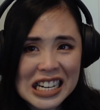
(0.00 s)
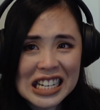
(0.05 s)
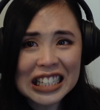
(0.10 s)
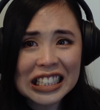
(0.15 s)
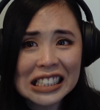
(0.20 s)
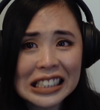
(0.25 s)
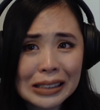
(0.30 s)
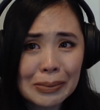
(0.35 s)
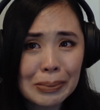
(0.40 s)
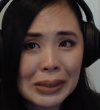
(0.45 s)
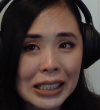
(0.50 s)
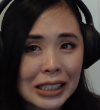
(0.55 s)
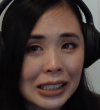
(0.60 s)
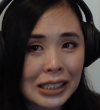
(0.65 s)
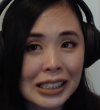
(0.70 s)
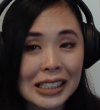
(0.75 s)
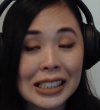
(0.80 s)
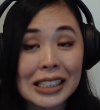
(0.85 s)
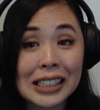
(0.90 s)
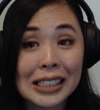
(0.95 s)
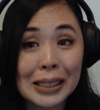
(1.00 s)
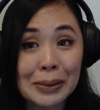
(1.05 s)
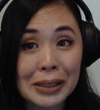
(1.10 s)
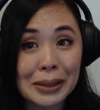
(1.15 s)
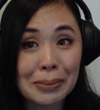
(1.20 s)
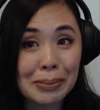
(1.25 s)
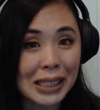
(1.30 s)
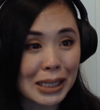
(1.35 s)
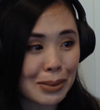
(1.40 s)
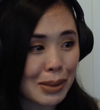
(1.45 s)
Oh my god, that
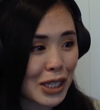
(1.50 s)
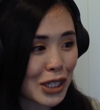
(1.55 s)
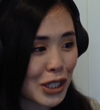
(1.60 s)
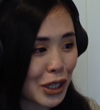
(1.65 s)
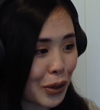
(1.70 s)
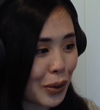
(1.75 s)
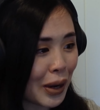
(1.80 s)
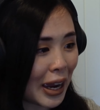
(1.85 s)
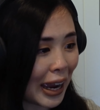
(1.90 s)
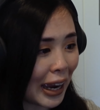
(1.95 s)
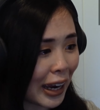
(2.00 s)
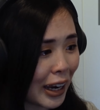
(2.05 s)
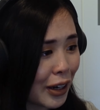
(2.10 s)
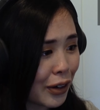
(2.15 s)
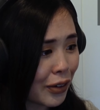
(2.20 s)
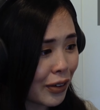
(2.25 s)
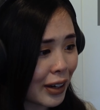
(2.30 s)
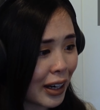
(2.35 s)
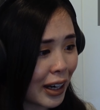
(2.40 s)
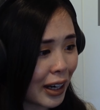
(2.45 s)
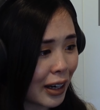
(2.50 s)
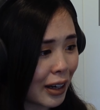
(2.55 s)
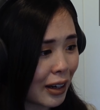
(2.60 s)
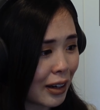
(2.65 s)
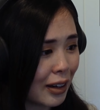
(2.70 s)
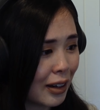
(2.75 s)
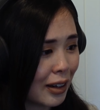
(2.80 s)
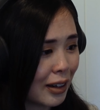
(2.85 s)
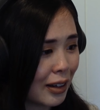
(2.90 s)
captain makes me so angry.